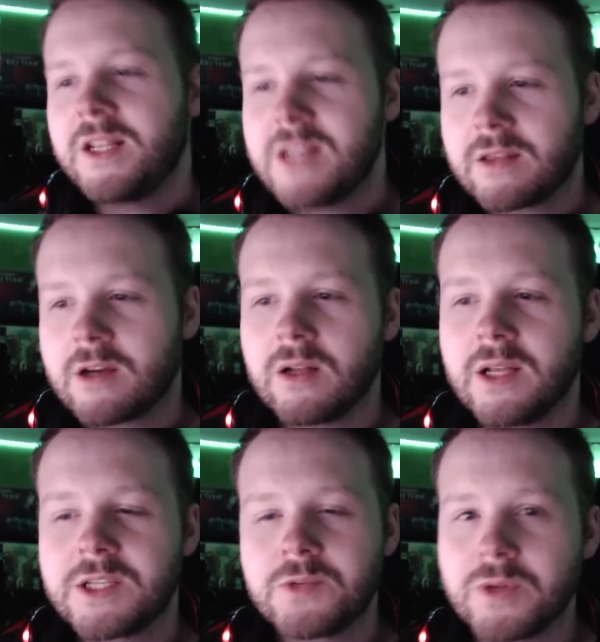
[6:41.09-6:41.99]
Death Guard
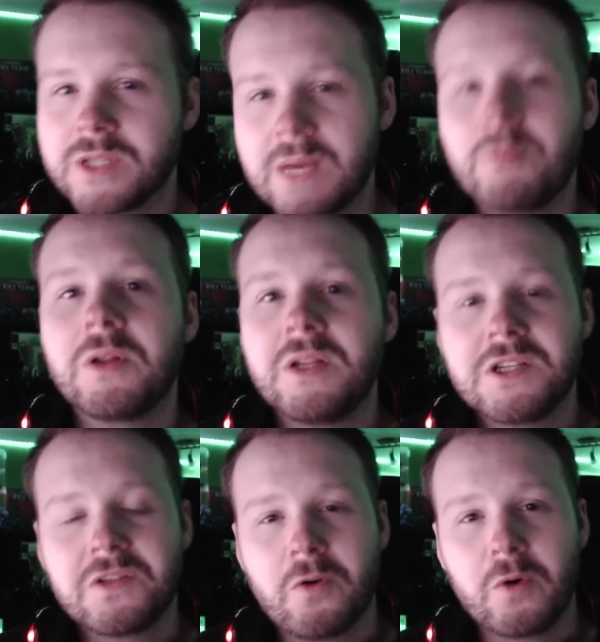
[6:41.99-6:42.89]
lists will typically
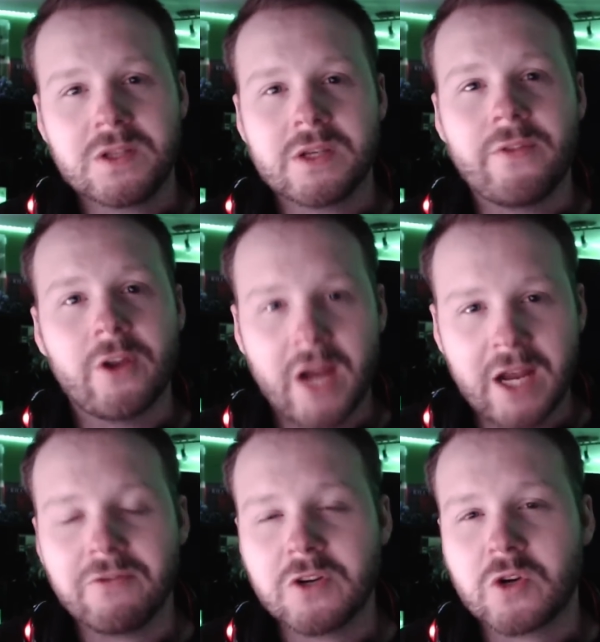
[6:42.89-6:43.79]
just focus on their
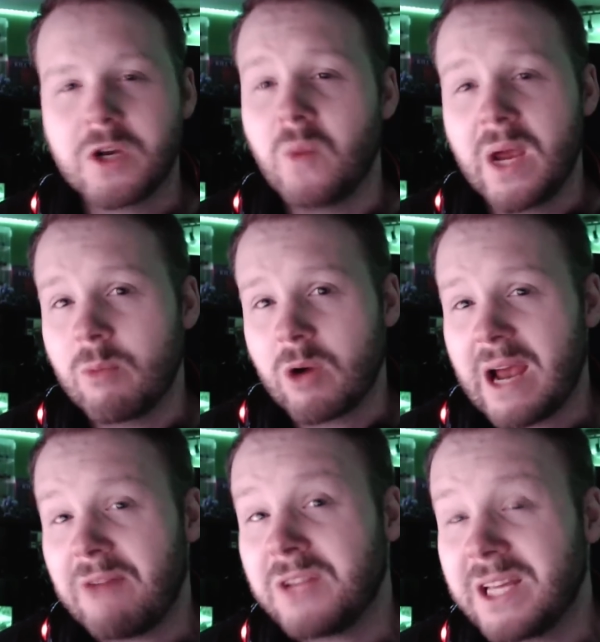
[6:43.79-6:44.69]
infantry way more
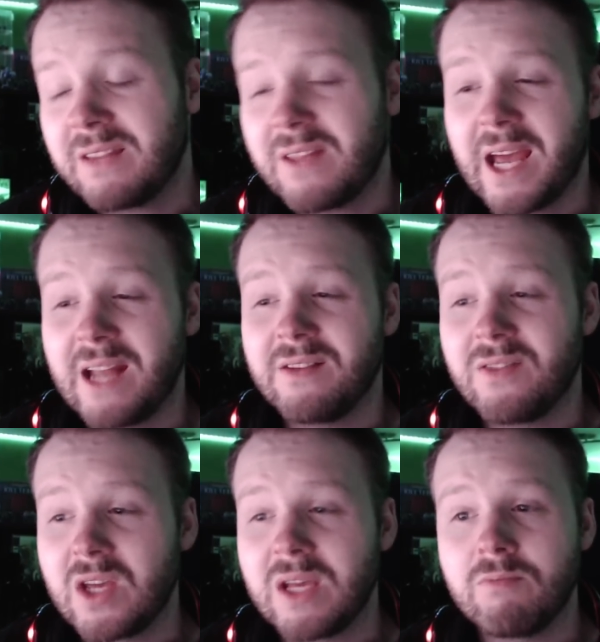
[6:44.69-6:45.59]
heavily than
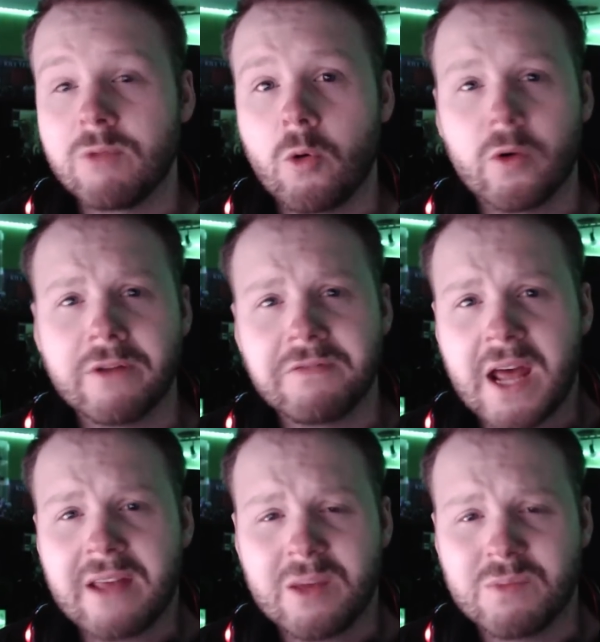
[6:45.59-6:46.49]
the Lord of
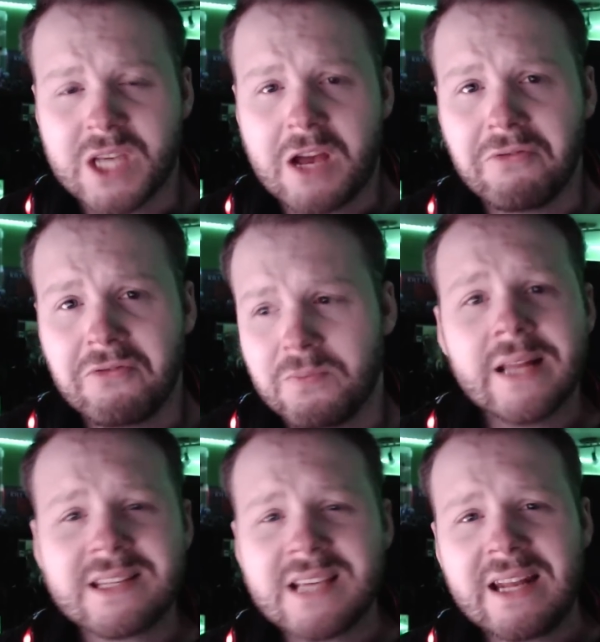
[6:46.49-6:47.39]
Death himself.
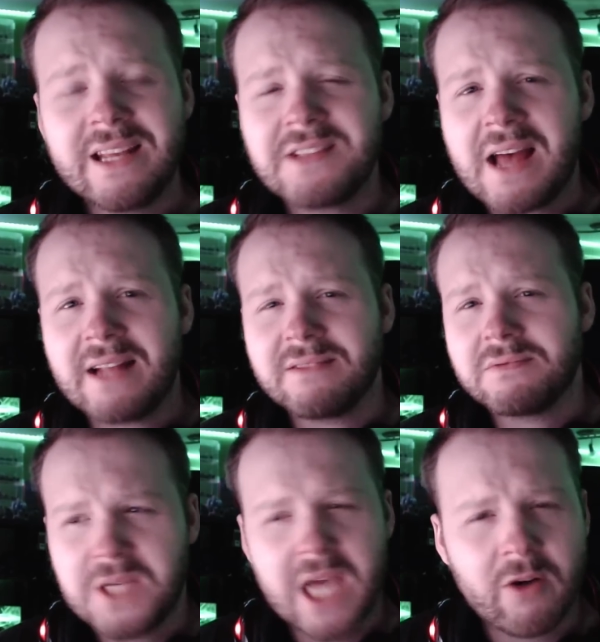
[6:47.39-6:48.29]
That said, he's not
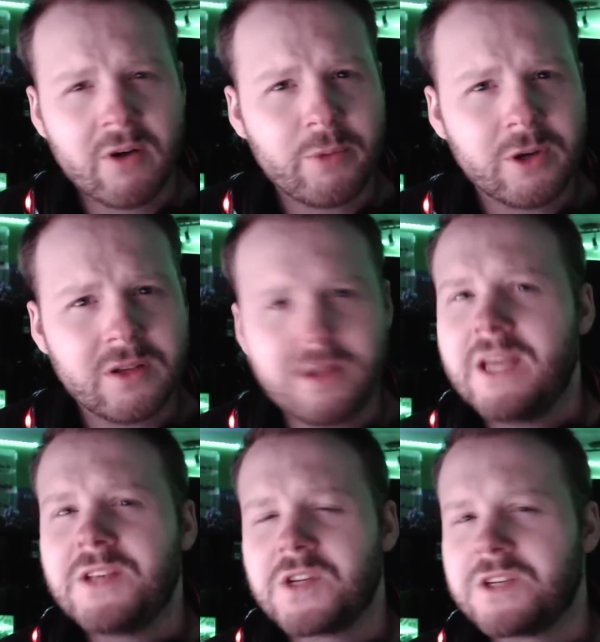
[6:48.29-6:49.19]
terrible.
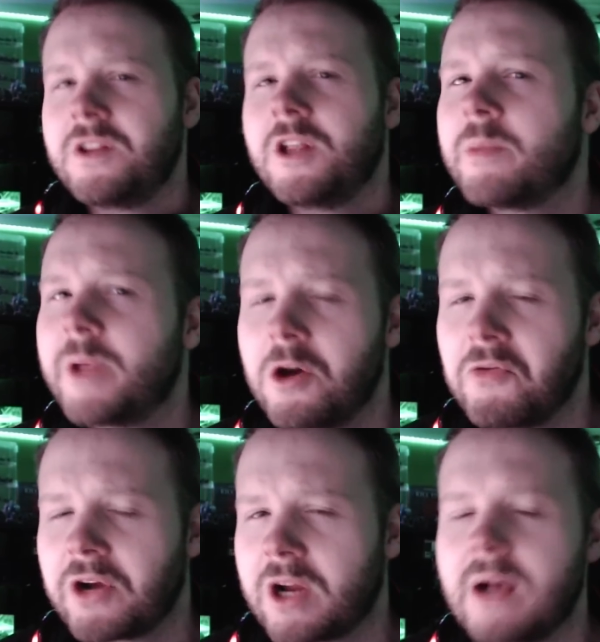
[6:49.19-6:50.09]
He's just a little bit
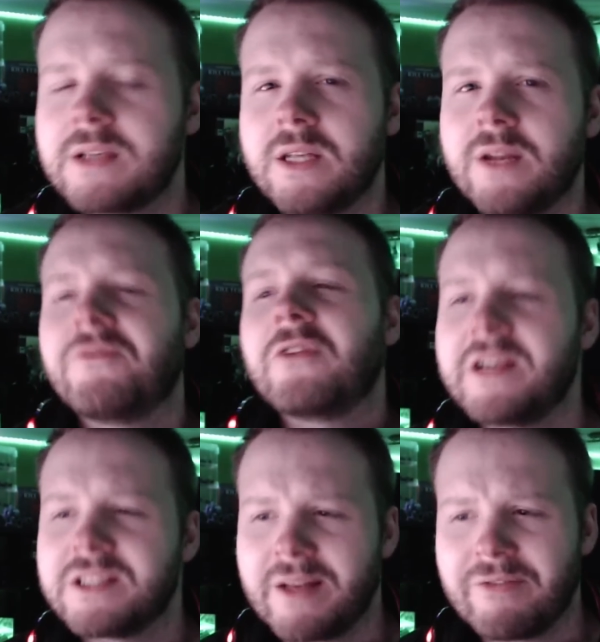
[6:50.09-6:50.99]
overcosted for
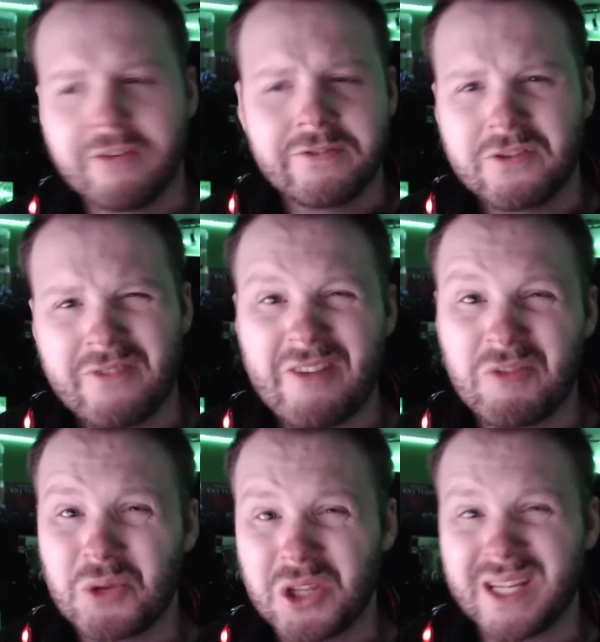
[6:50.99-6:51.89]
his level of
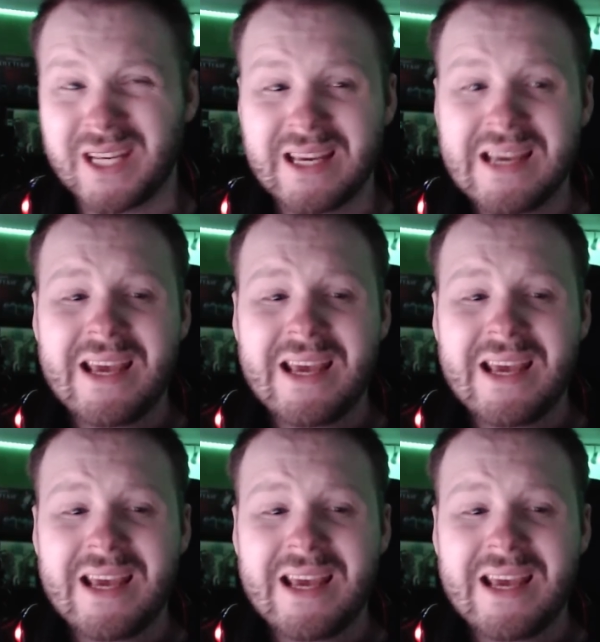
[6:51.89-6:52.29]
survivability.